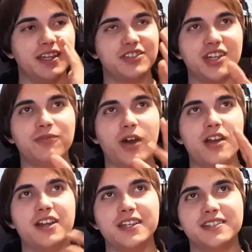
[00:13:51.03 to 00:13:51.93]

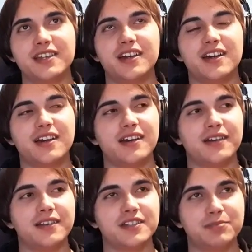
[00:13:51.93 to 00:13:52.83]
Jetfire is
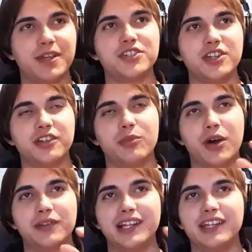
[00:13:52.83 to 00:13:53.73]
a space shuttle,
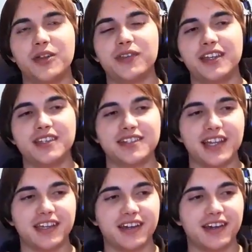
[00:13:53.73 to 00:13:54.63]
while the little thing is
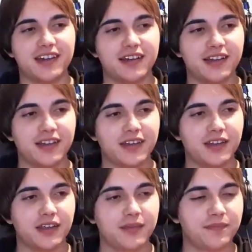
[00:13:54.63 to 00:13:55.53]
like a,
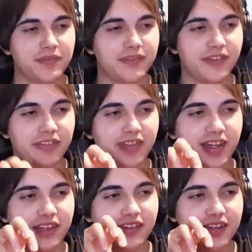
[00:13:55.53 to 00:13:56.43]
the
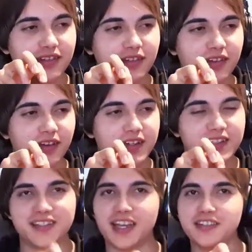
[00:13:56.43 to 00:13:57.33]
thing that uh,
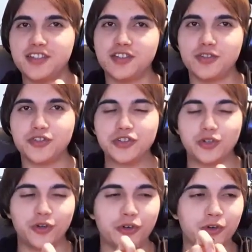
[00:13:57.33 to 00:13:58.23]
the scientists used
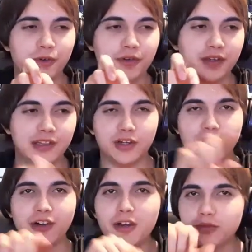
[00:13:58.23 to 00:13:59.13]
to look
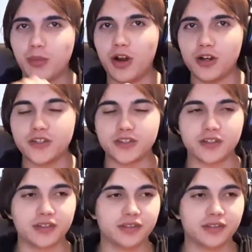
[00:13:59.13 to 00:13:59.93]
around Mars.